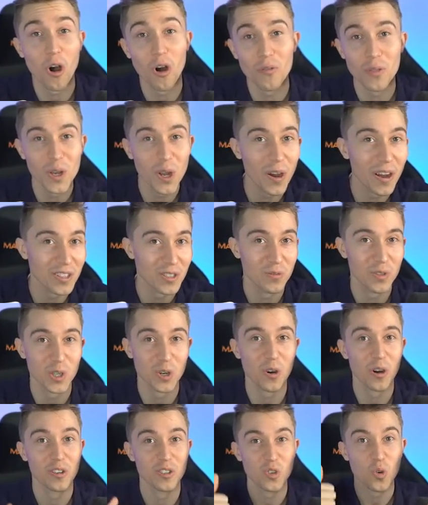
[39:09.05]
all the cost of
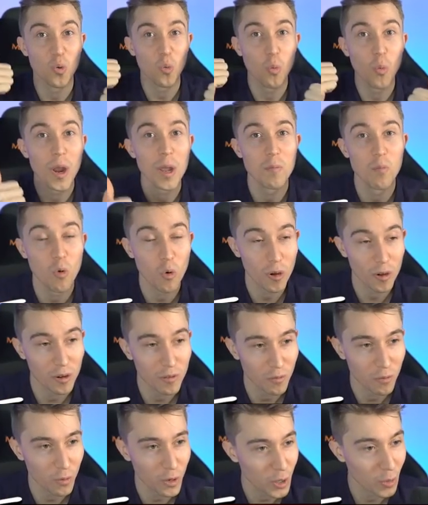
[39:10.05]
your cards way
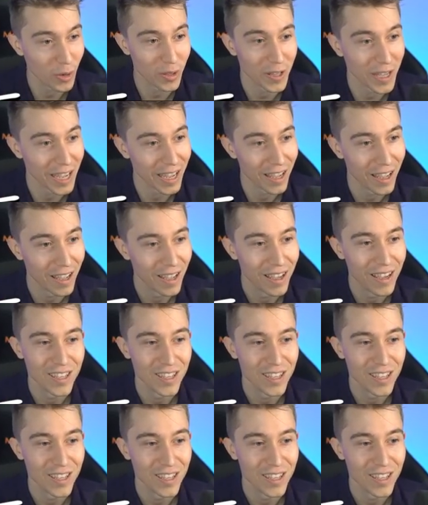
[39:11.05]
more frequently.